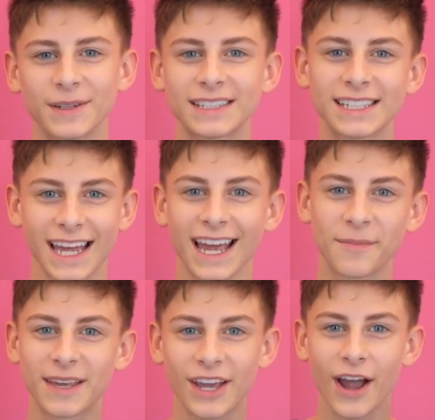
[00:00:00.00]
and today
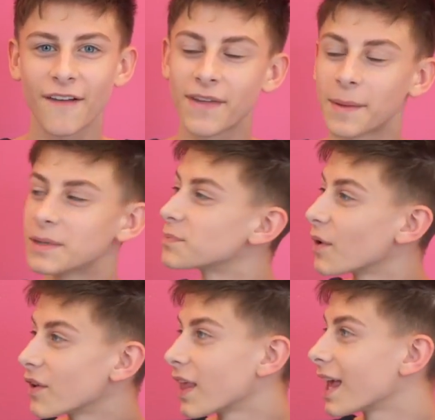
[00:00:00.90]
I'm here at Famous
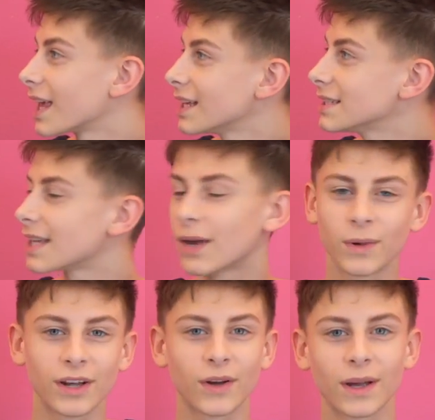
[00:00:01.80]
Birthdays and
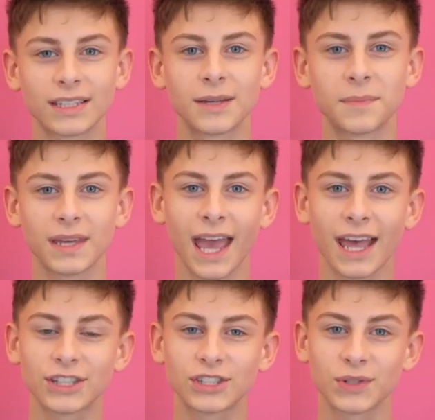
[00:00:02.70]
we are going to be
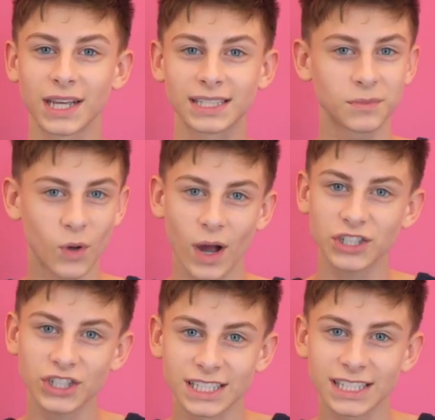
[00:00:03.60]
answering some
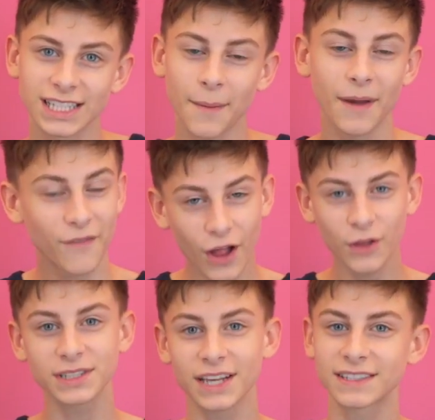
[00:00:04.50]
questions that my
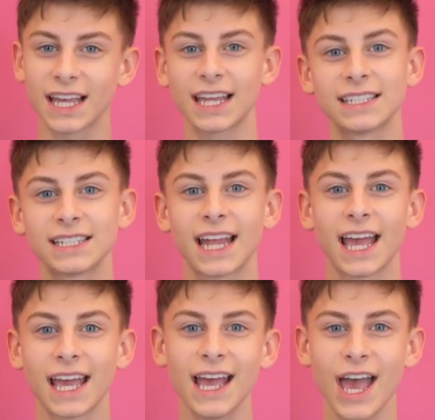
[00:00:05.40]
followers have sent in
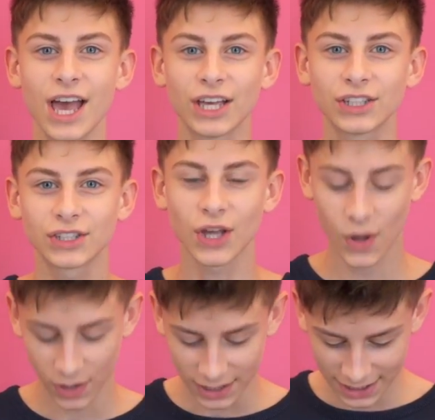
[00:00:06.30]
today.
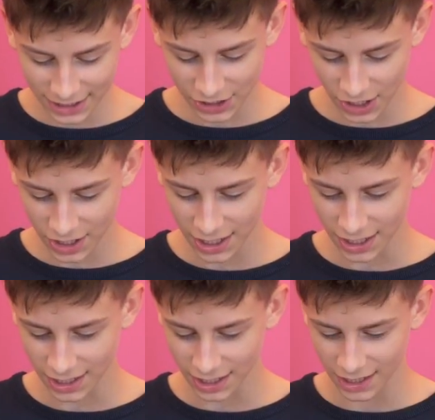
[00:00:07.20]
So let's get
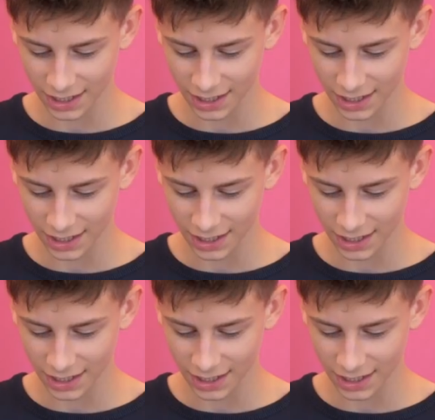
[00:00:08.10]
started.